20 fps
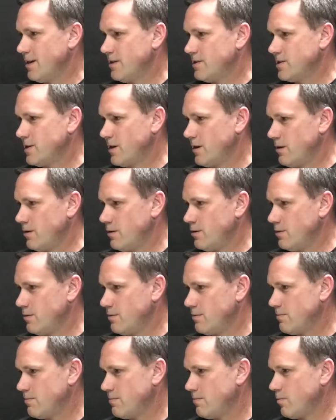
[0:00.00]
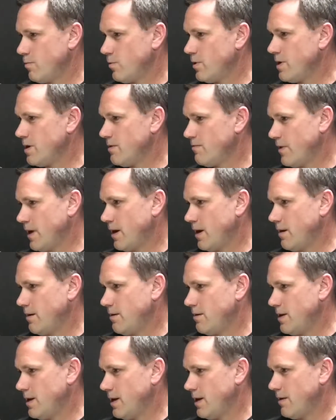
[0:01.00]
And so we
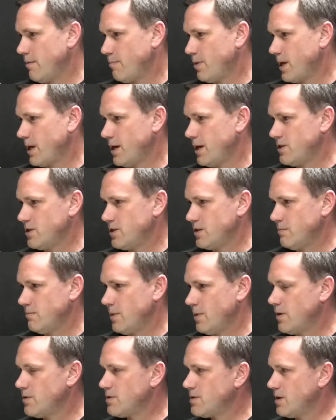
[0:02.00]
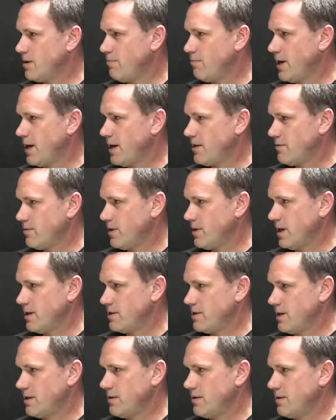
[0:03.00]
found in our application most of the parts with
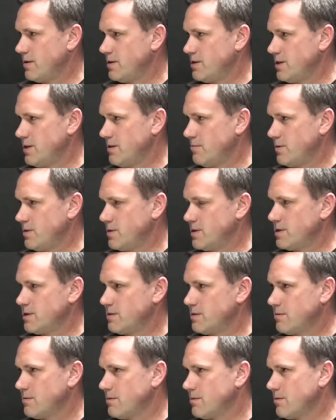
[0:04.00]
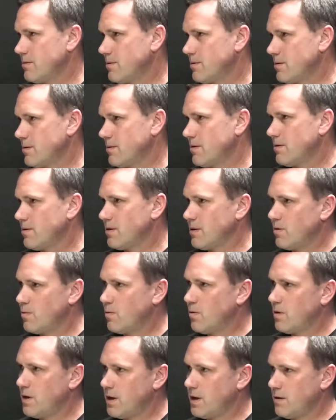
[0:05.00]
that technology was
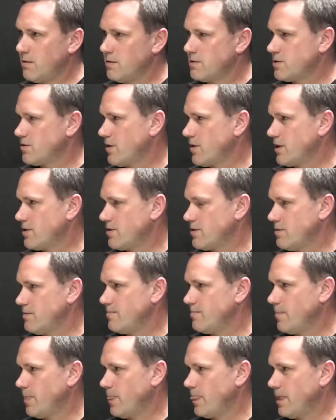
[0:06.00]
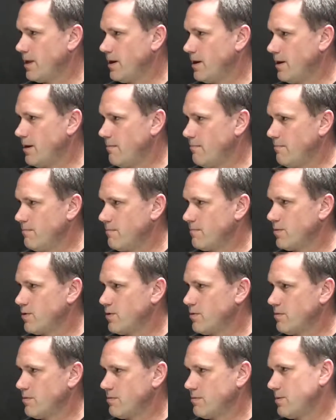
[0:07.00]
quite non-structural,
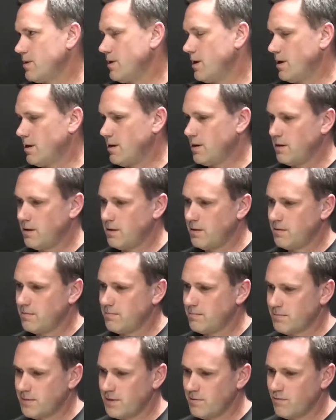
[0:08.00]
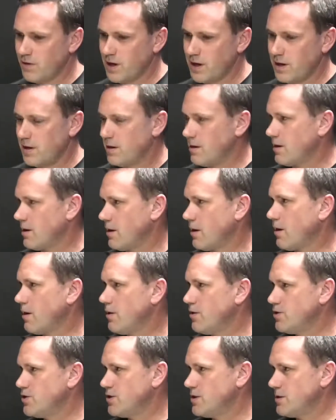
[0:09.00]
little convenient
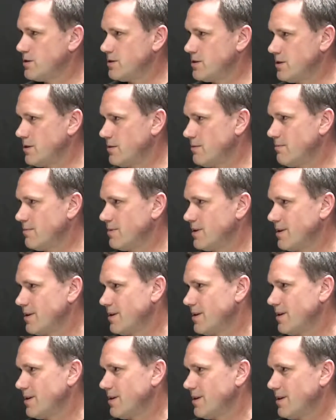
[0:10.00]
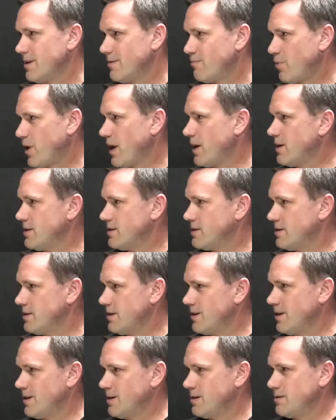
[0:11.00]
enclosures and brackets
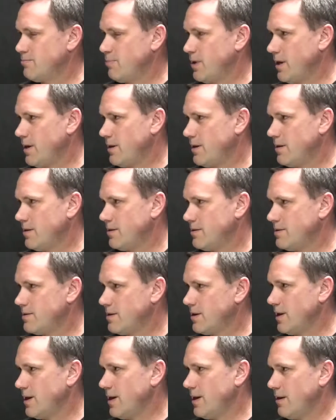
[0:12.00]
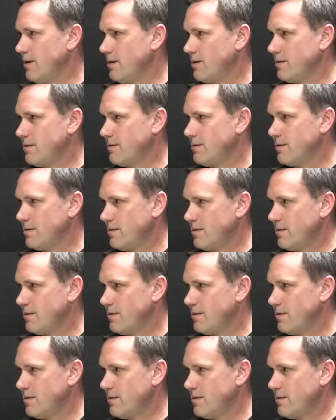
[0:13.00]
and things, but it certainly had